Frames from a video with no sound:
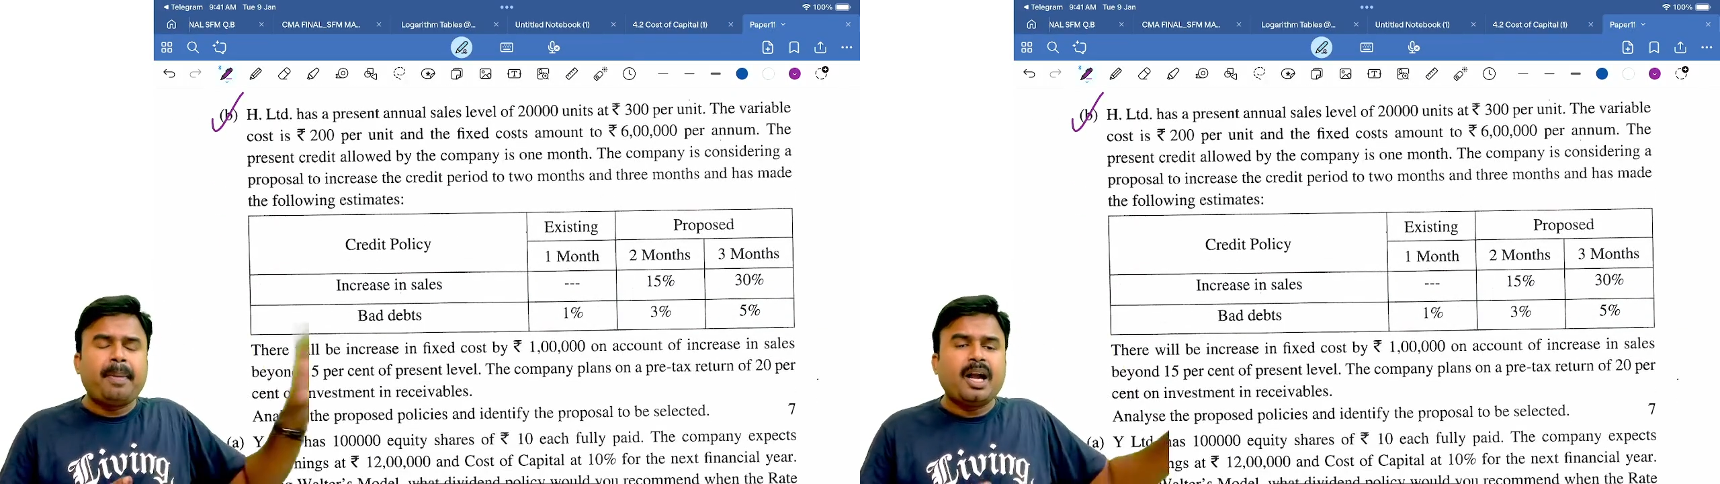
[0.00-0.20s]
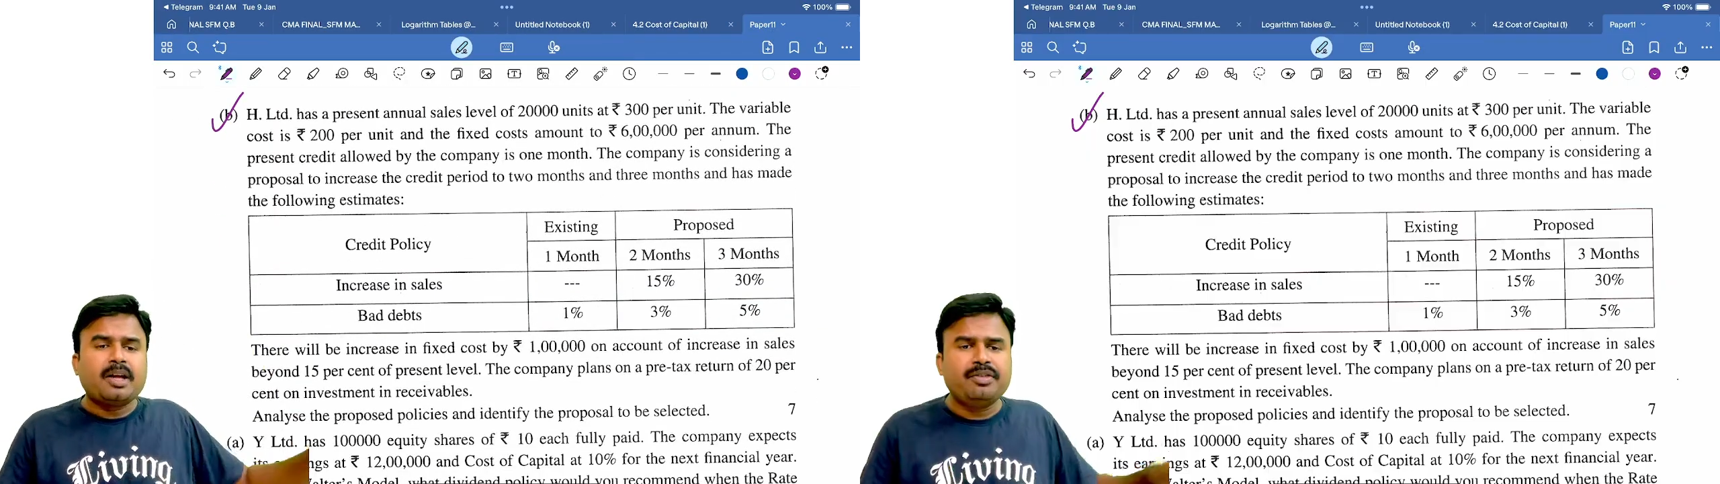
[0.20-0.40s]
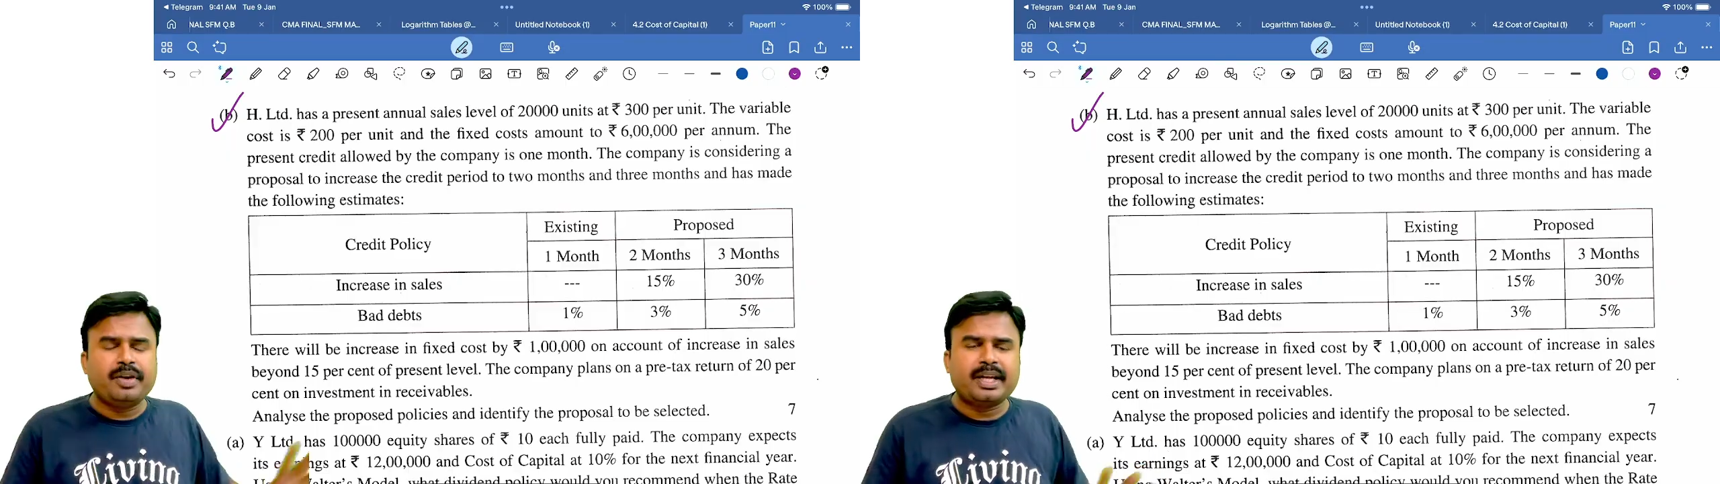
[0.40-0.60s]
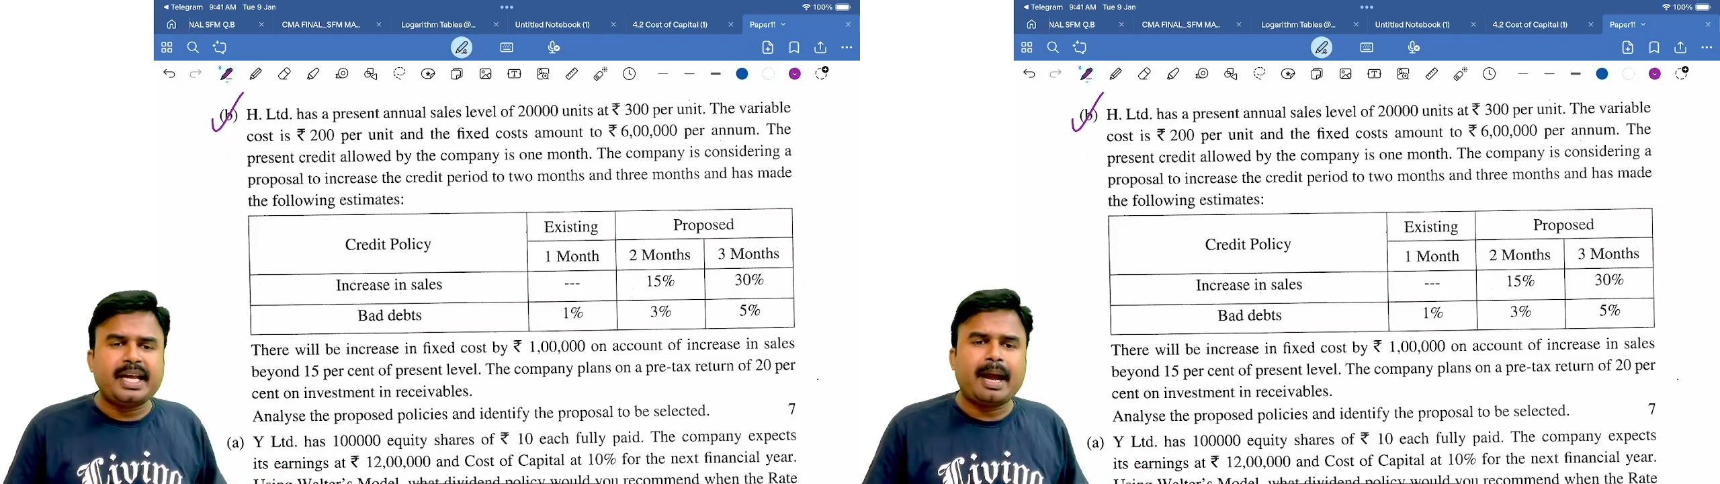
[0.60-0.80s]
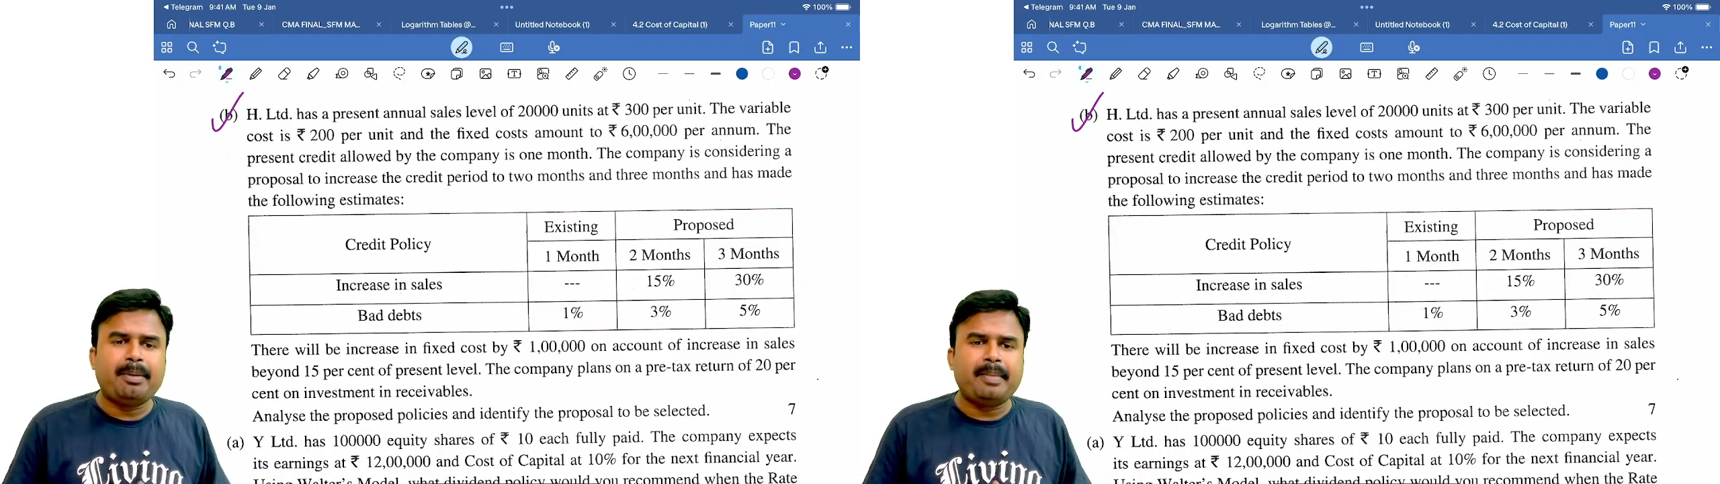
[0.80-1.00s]
part of the
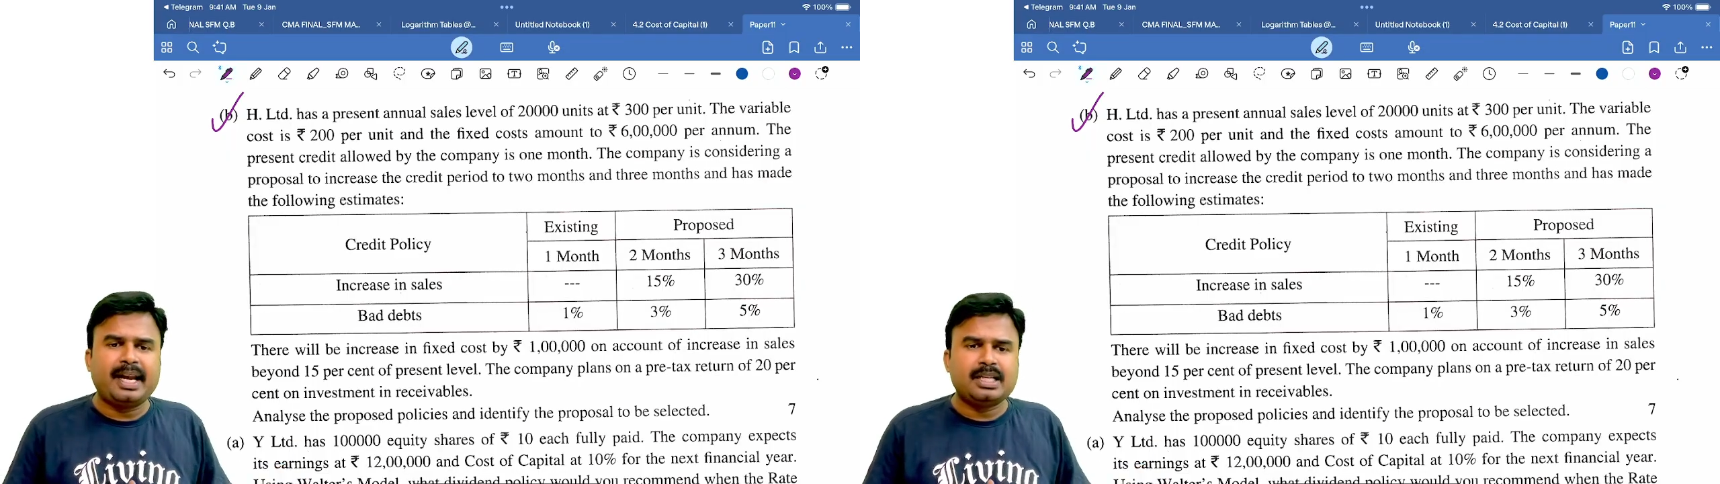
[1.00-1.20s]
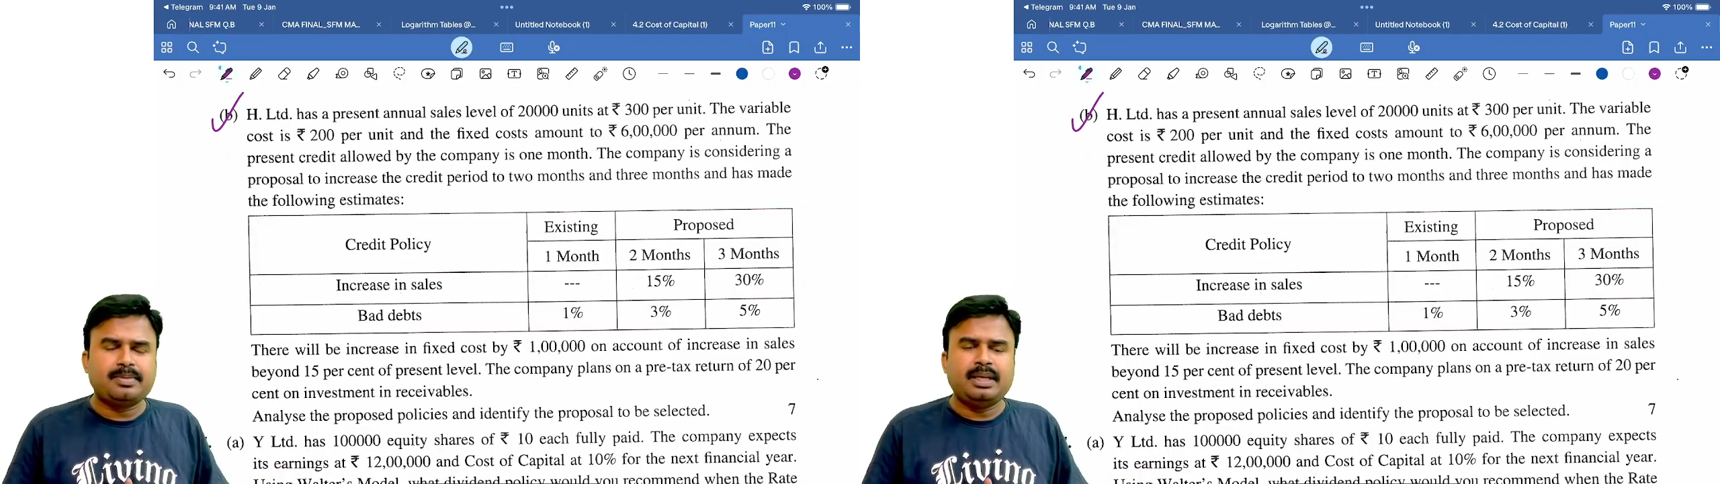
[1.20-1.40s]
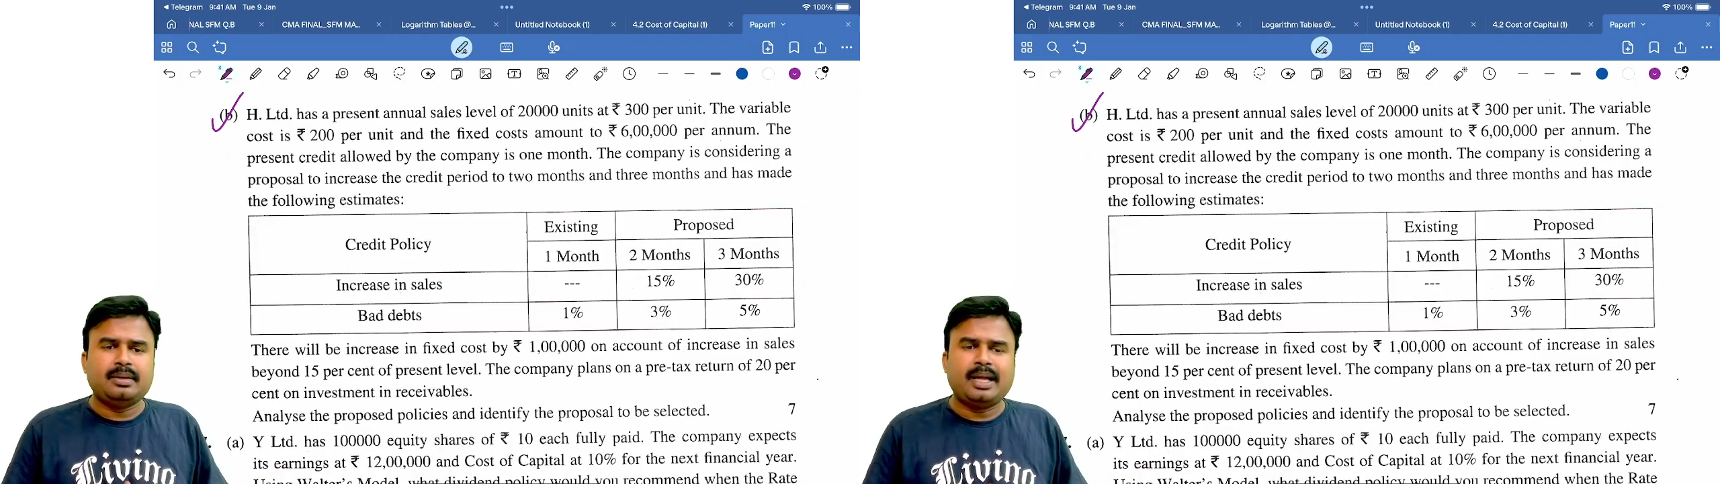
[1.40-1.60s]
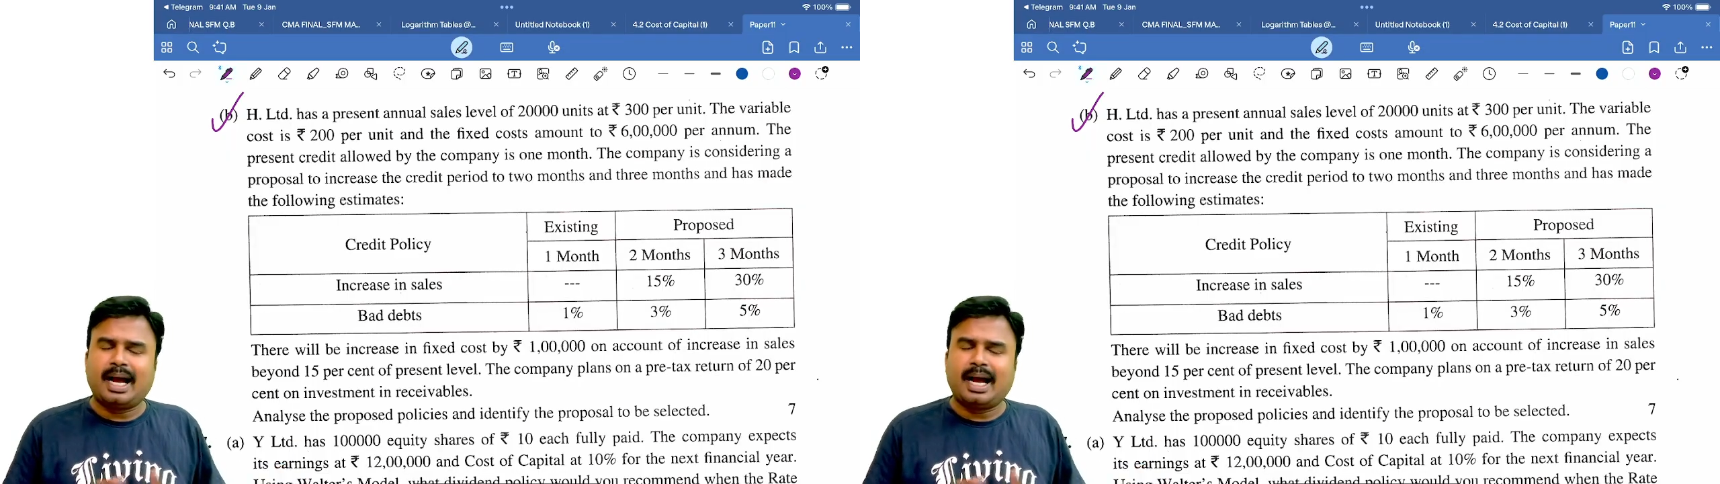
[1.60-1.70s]
working capital management,